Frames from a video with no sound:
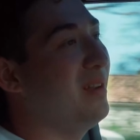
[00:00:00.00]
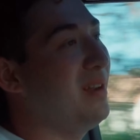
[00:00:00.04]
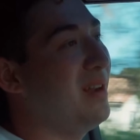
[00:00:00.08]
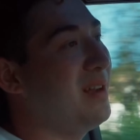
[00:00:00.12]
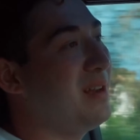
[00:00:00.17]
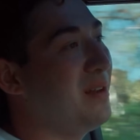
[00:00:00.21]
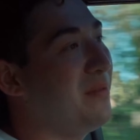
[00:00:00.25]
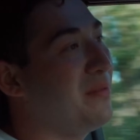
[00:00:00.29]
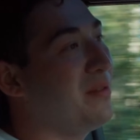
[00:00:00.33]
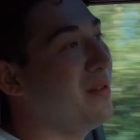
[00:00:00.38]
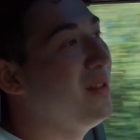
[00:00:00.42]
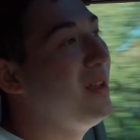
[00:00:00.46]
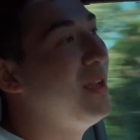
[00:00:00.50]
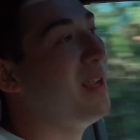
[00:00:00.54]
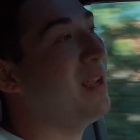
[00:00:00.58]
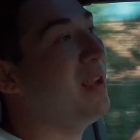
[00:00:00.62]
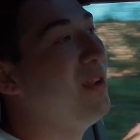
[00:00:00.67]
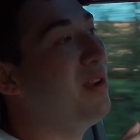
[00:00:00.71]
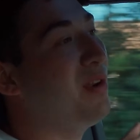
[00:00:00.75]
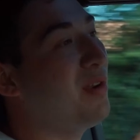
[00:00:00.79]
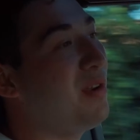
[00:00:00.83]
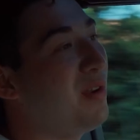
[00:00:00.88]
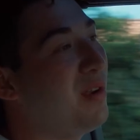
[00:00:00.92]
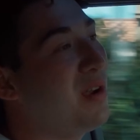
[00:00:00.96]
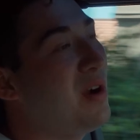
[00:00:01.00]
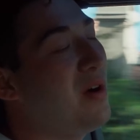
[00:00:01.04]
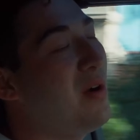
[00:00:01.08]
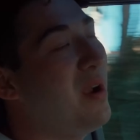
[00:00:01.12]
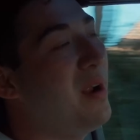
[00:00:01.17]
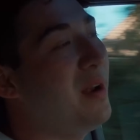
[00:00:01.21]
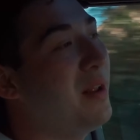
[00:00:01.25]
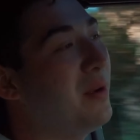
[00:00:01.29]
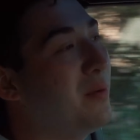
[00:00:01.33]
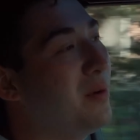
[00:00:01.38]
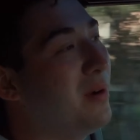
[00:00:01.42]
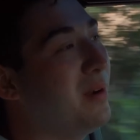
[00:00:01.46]
and you feel like you can go
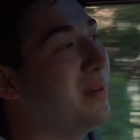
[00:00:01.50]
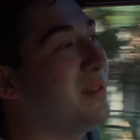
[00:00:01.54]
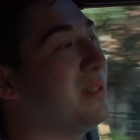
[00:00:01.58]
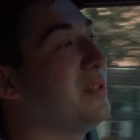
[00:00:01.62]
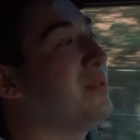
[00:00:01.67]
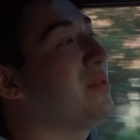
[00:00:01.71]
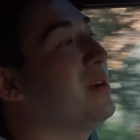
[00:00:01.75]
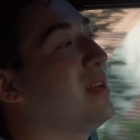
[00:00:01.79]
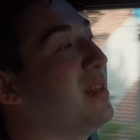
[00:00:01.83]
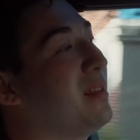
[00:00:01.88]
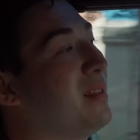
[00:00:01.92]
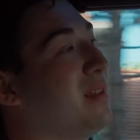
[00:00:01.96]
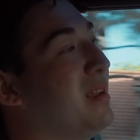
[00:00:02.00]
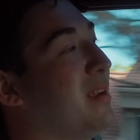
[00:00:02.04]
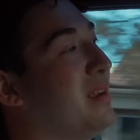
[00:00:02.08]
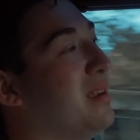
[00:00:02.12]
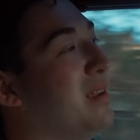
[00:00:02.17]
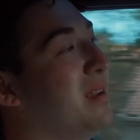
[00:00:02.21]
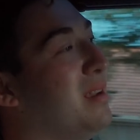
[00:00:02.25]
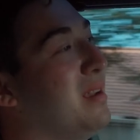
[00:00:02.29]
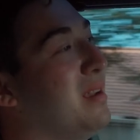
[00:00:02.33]
anywhere and do anything.